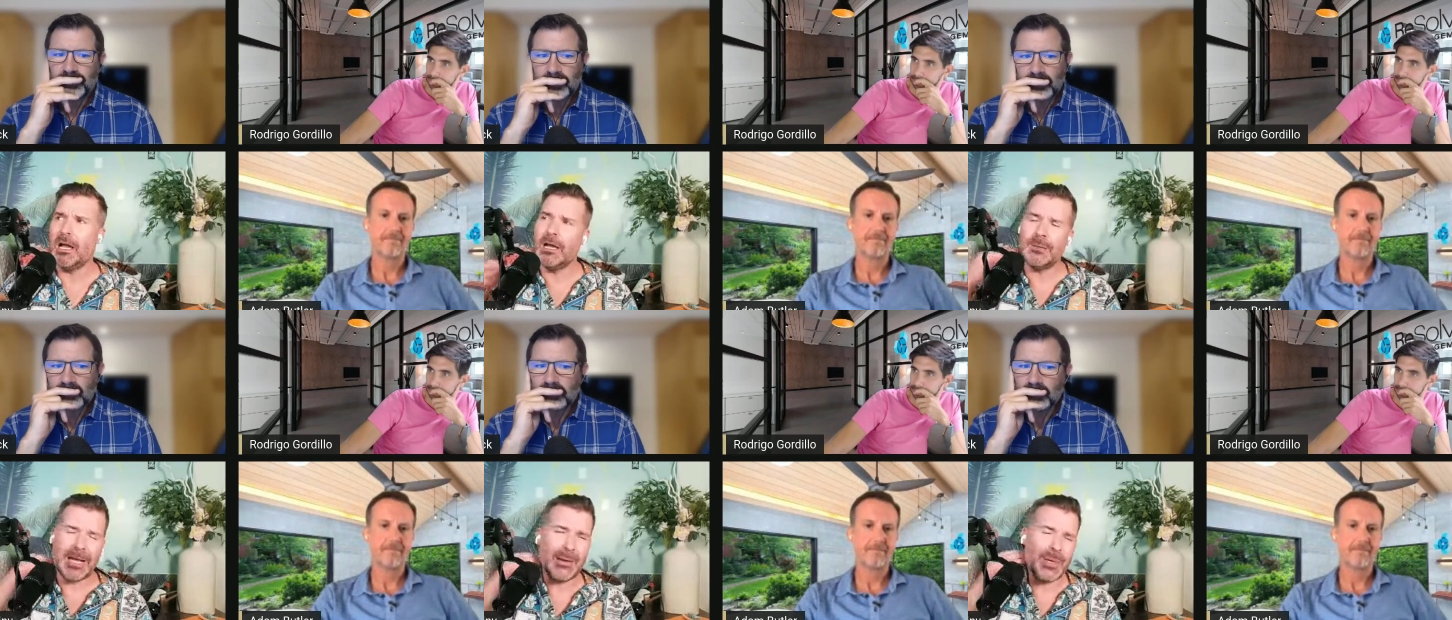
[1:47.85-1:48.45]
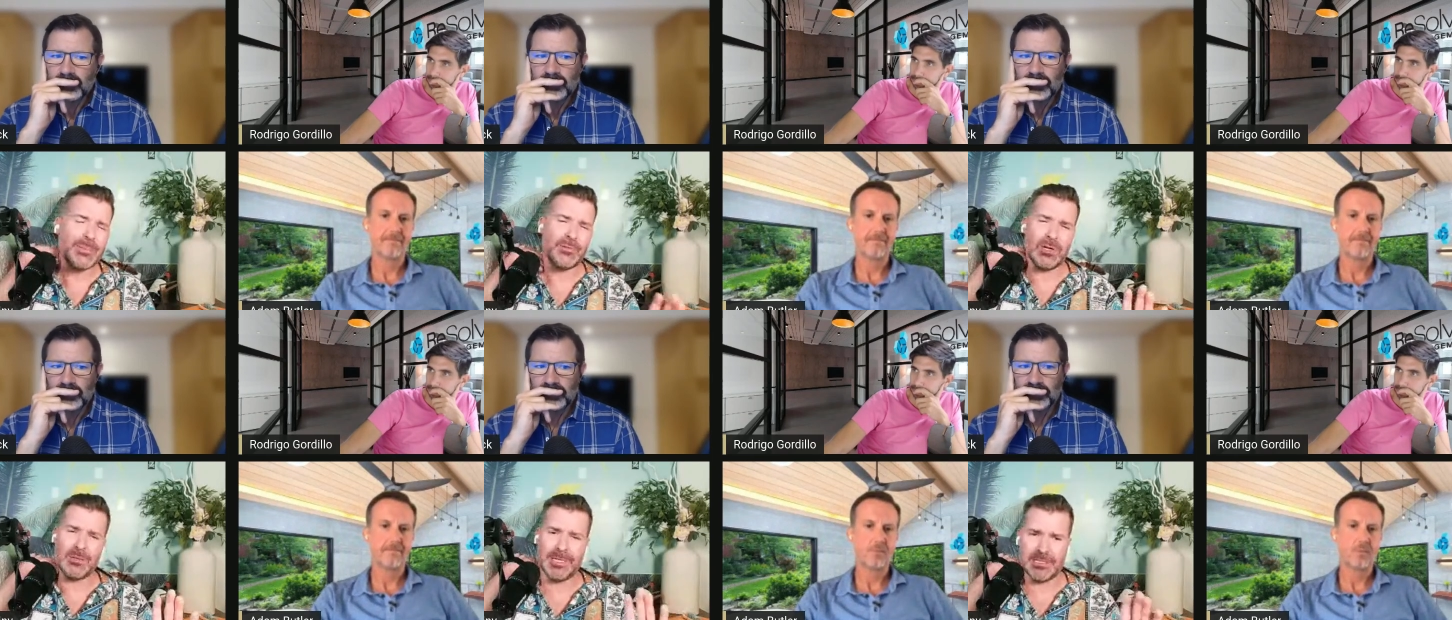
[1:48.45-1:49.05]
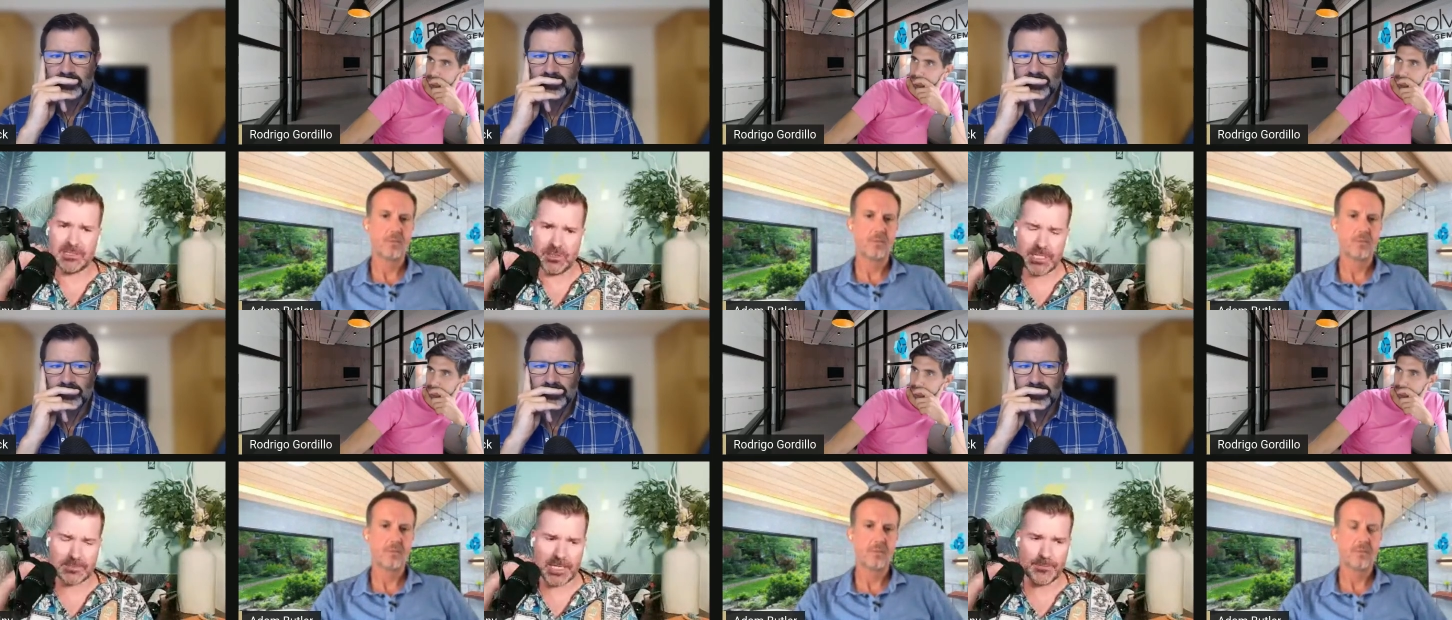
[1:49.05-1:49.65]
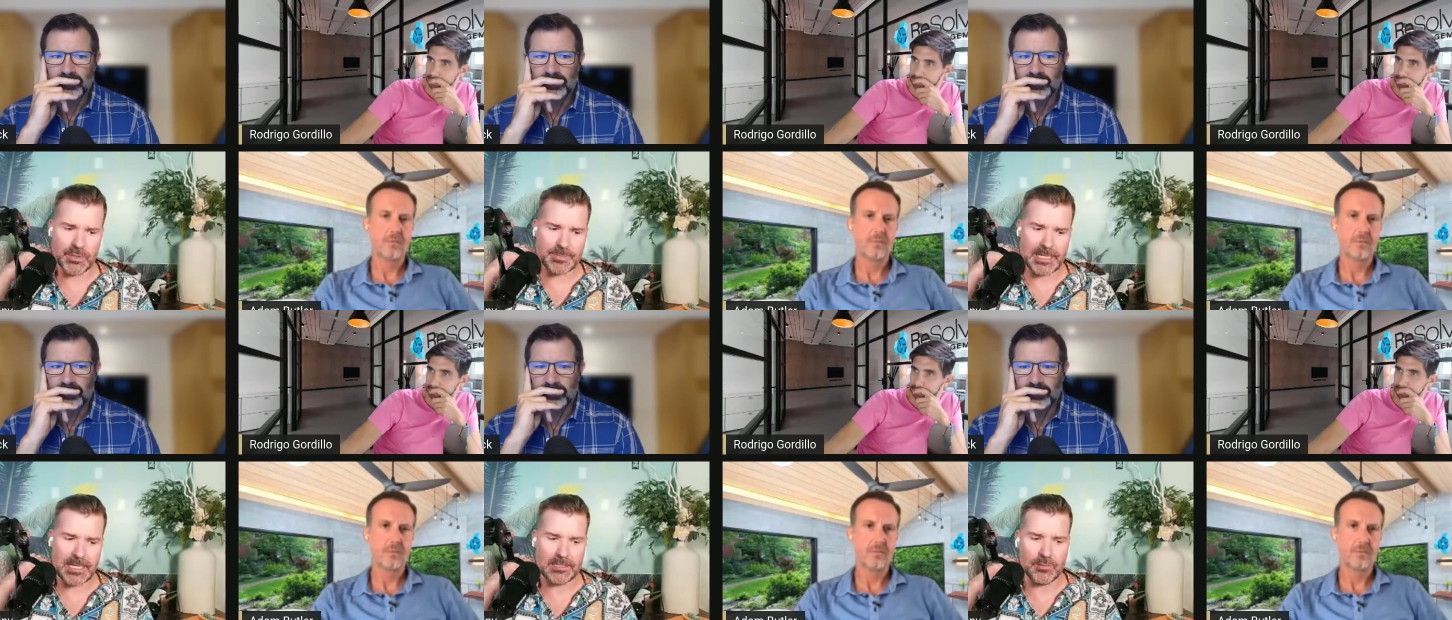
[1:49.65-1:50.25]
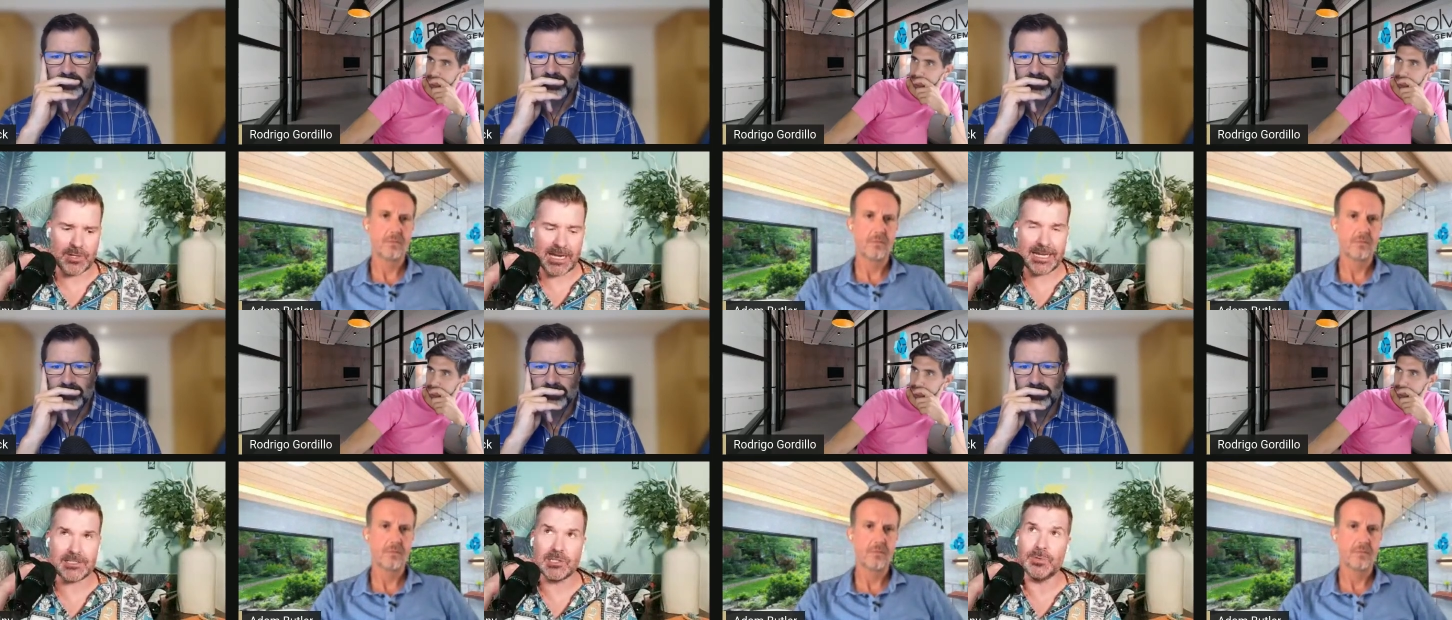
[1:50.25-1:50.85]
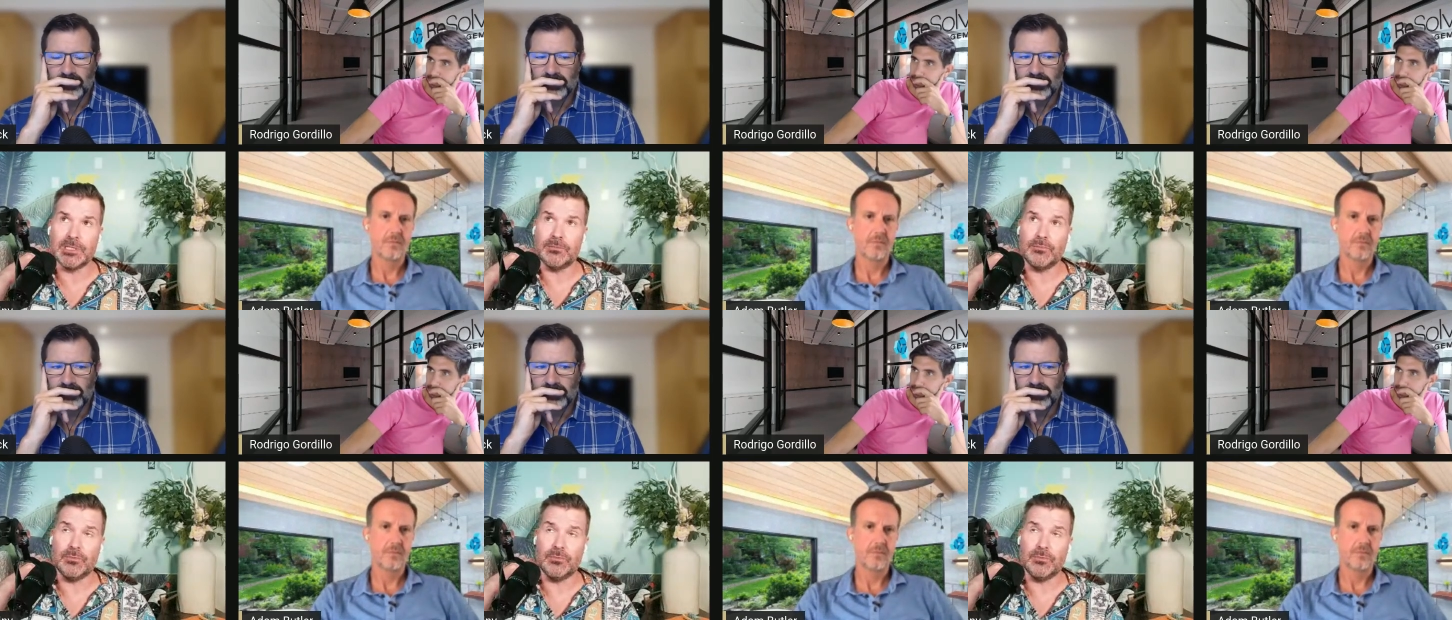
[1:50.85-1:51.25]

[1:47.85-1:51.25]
Speaker 1: Um, I might be wrong about this, so you guys might have pushback. I know I actually went,